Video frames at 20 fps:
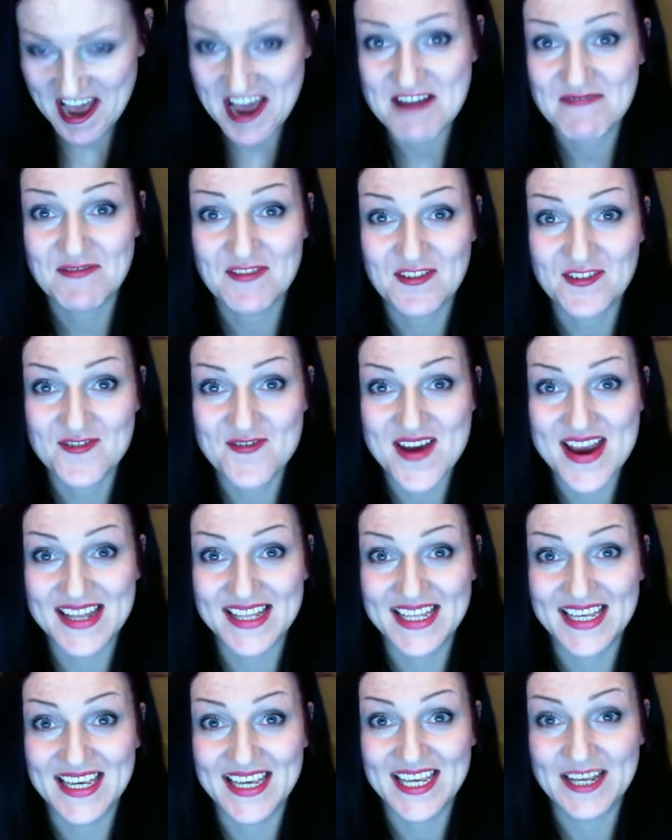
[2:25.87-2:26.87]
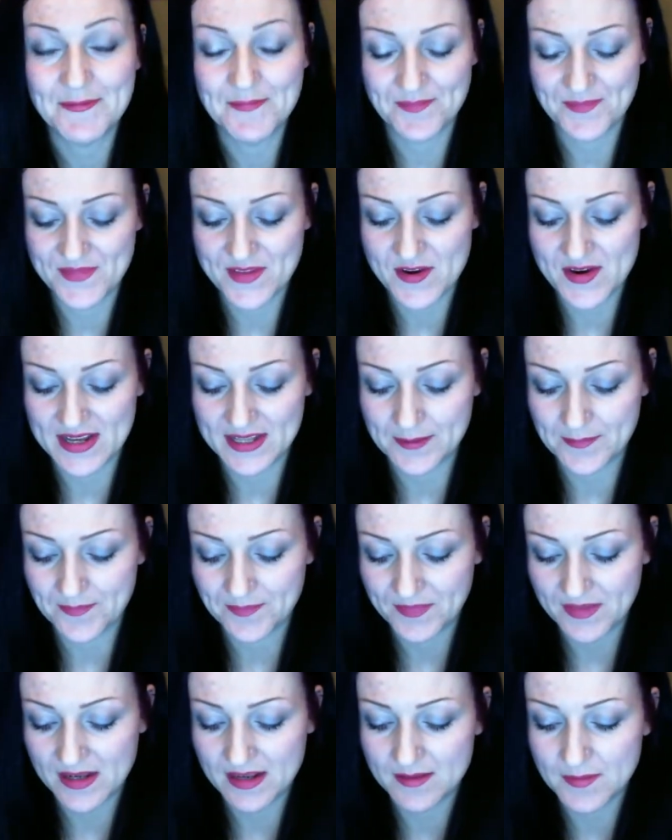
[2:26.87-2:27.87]
I'm not ready! Alright,
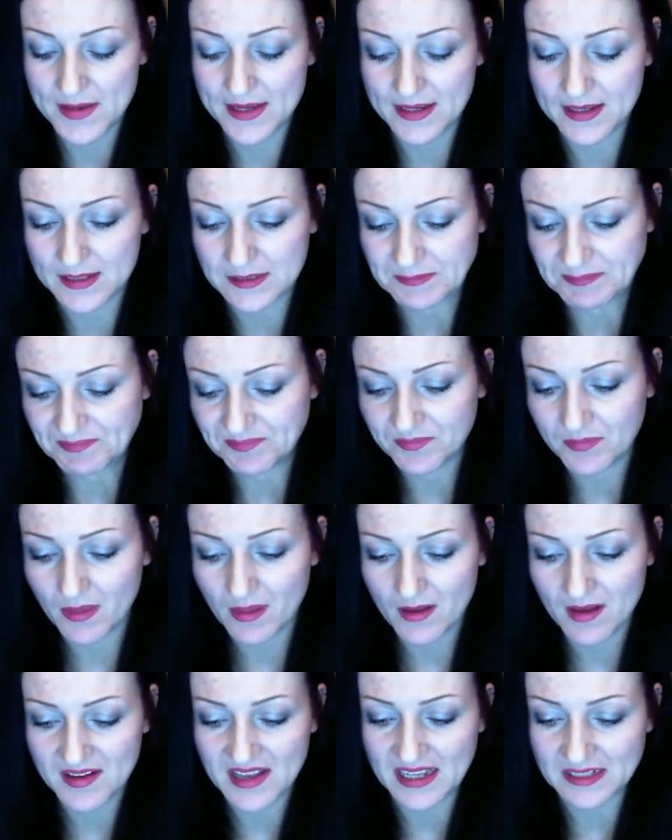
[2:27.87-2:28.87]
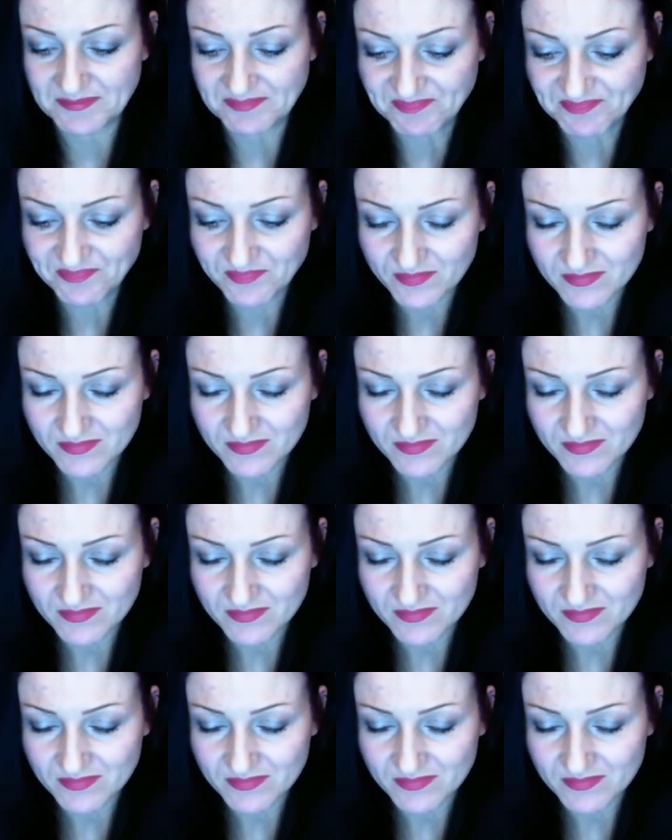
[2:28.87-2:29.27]
let's make it. Okay.